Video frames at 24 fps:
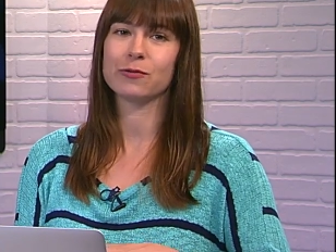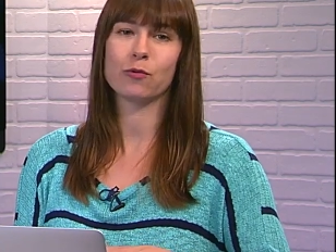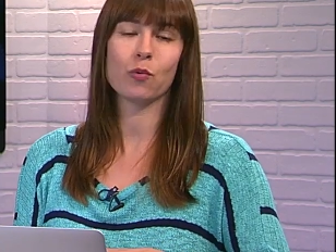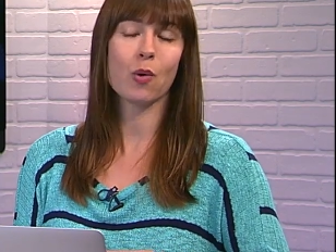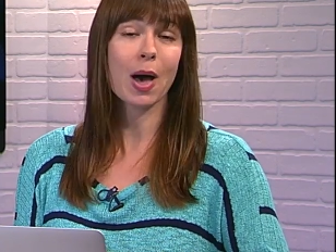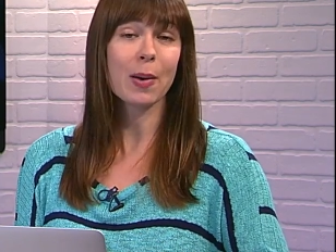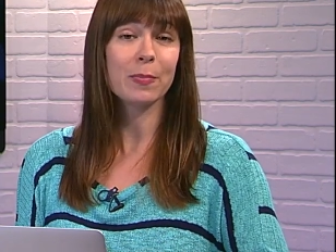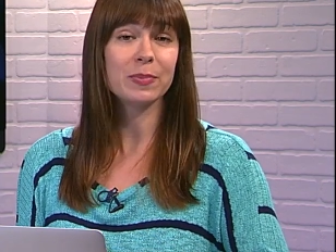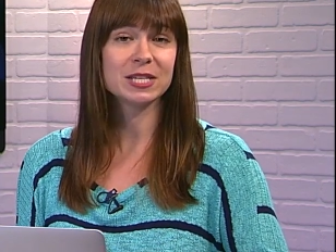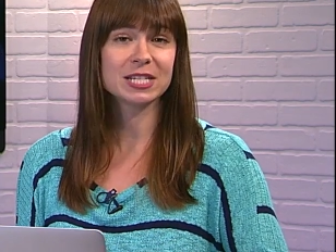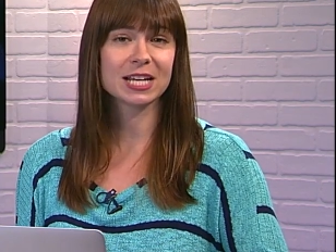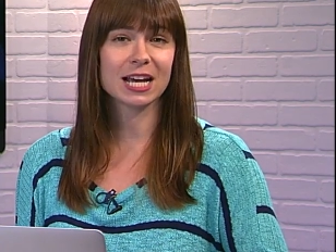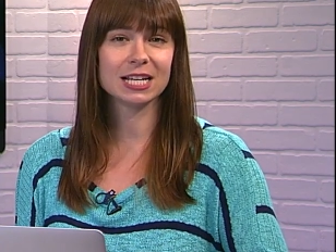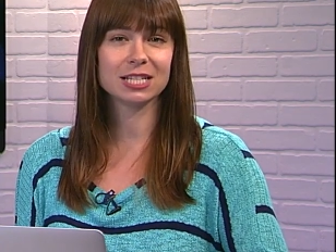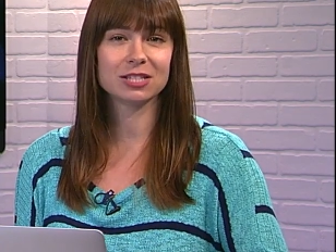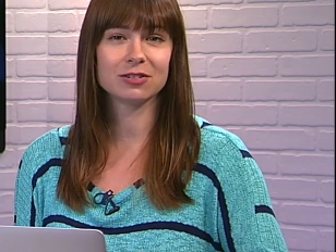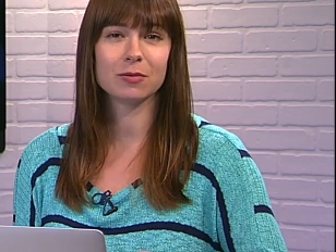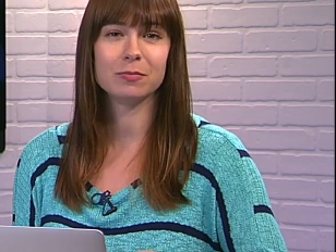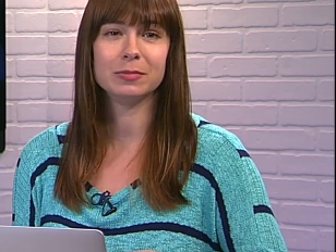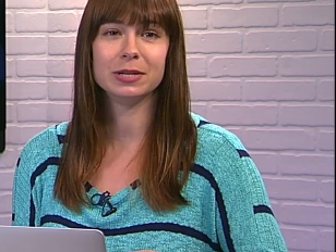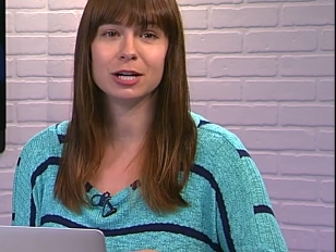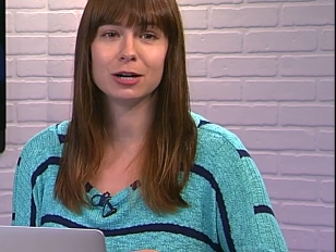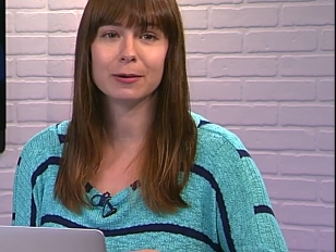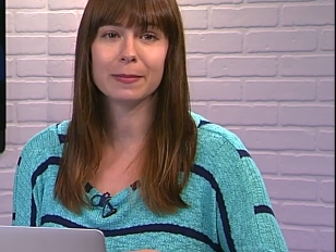of websites
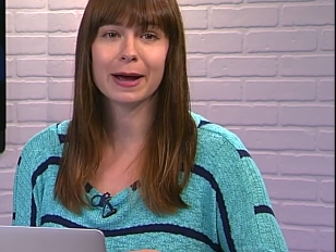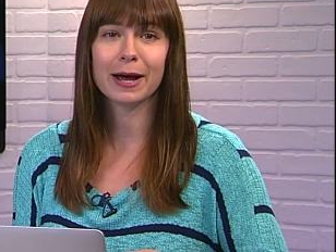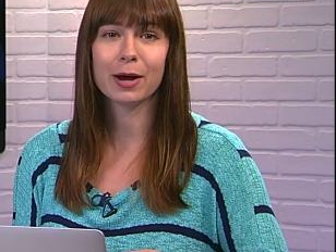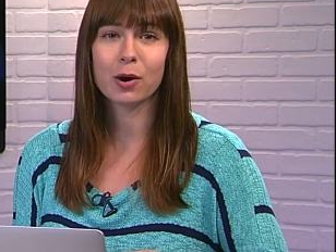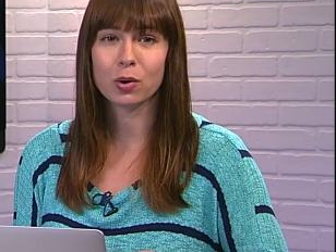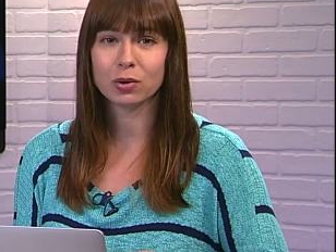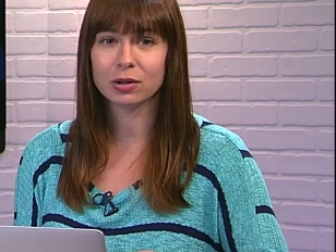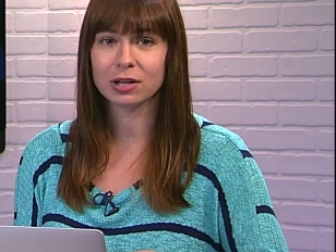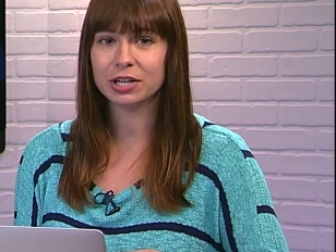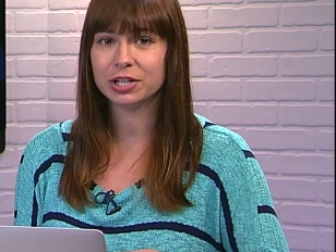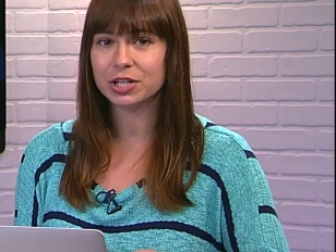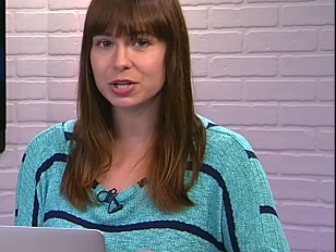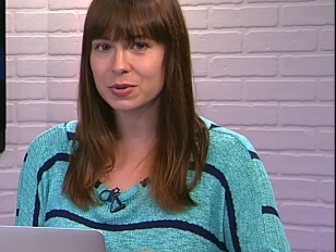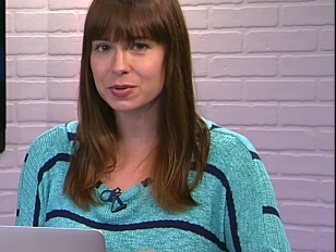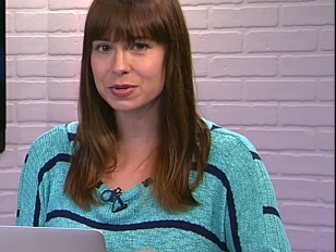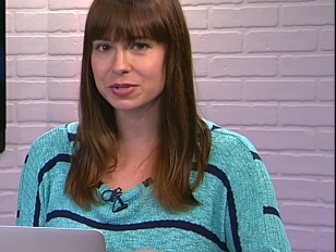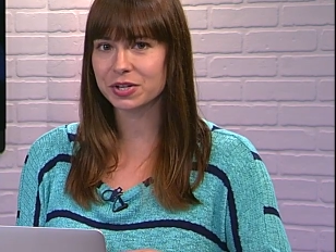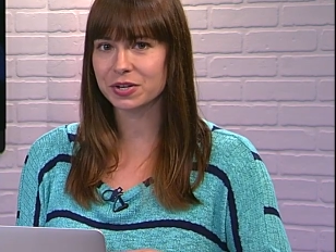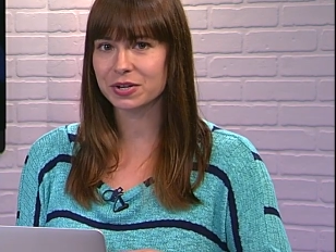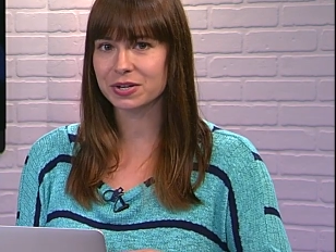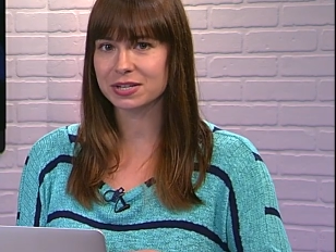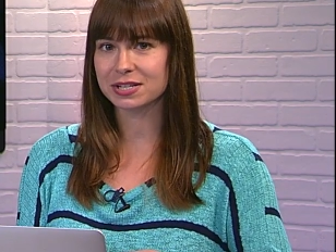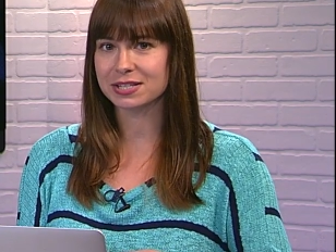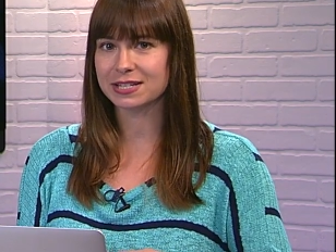from nearby Hola
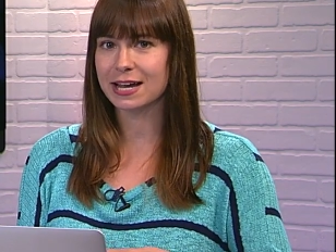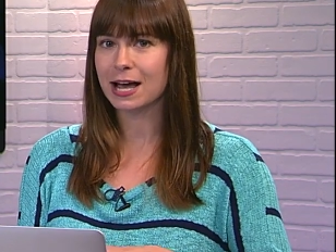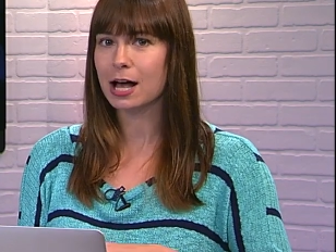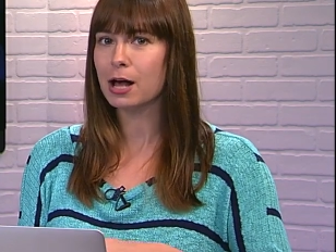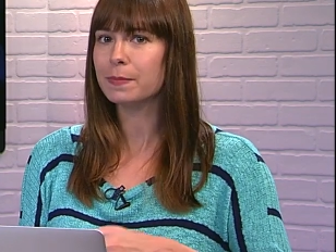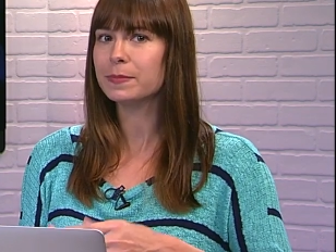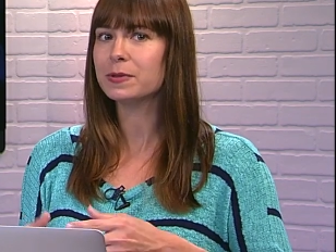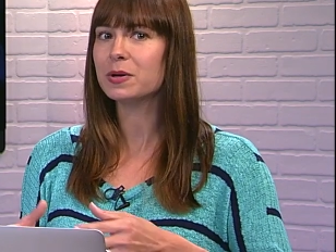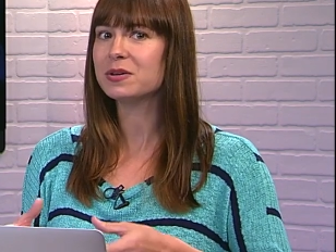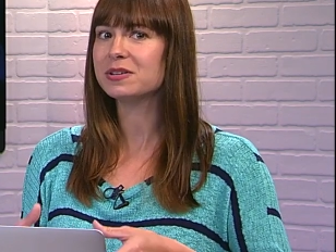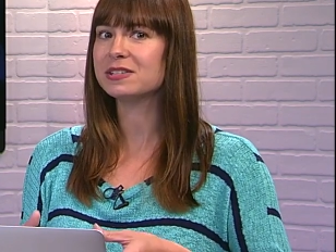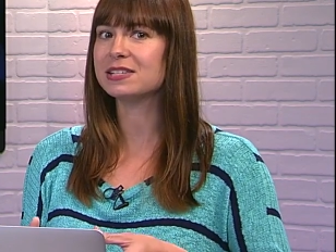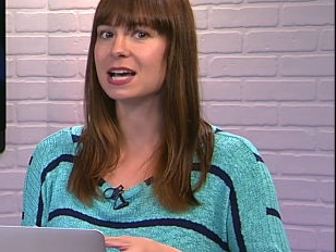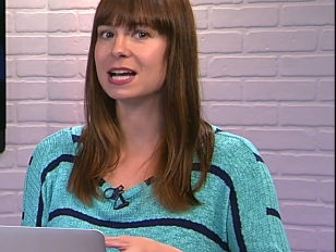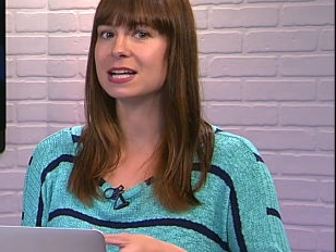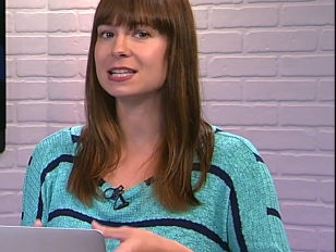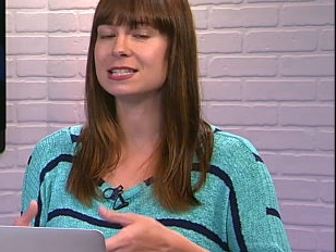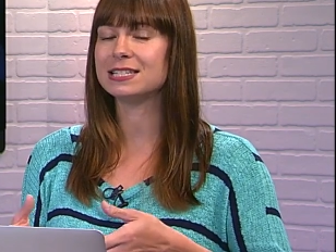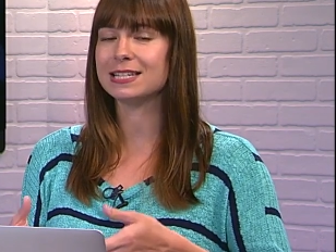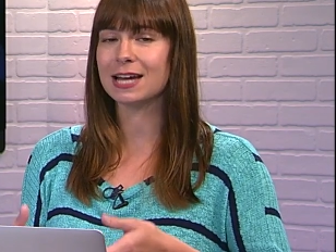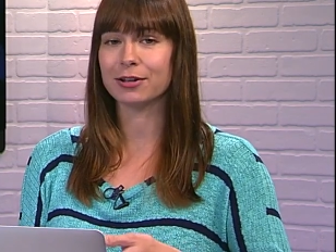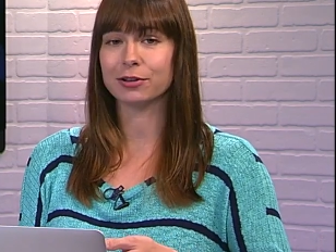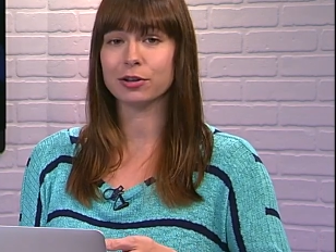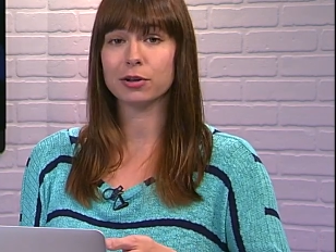users to help those
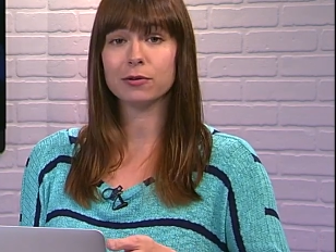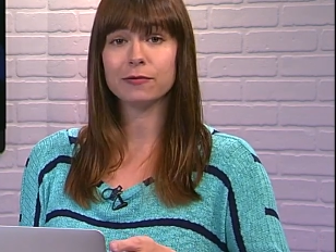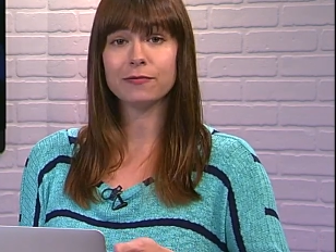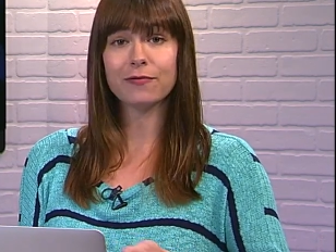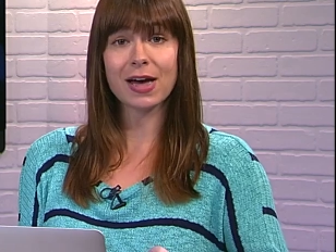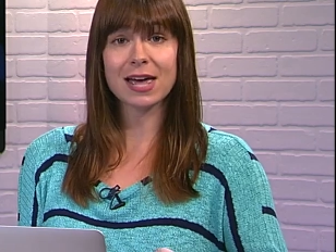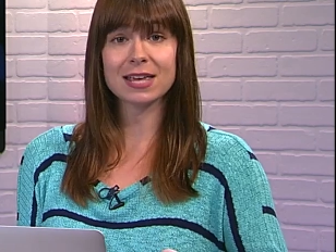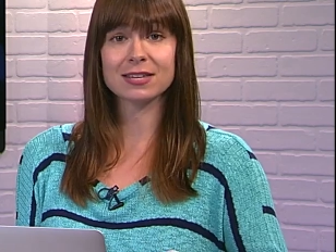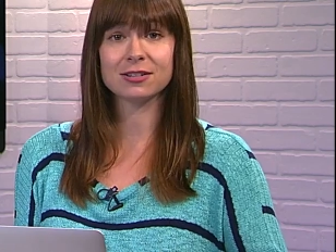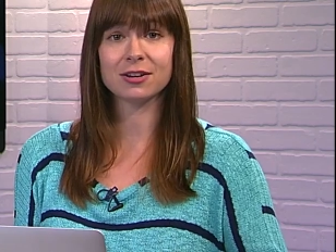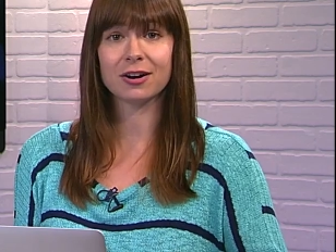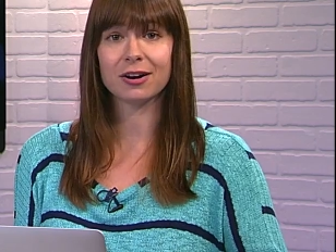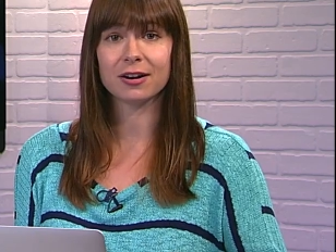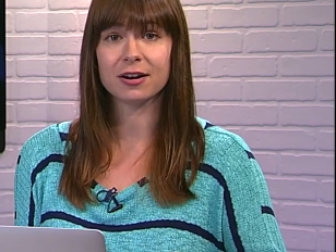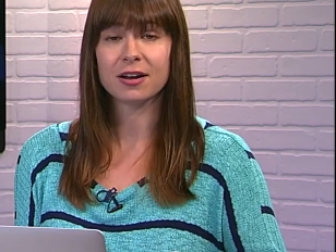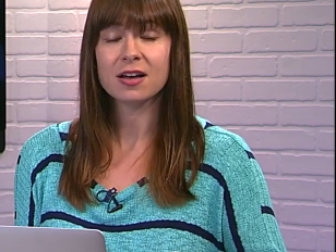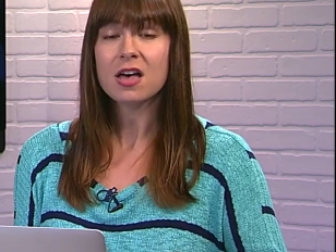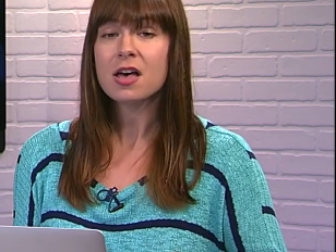sites download faster.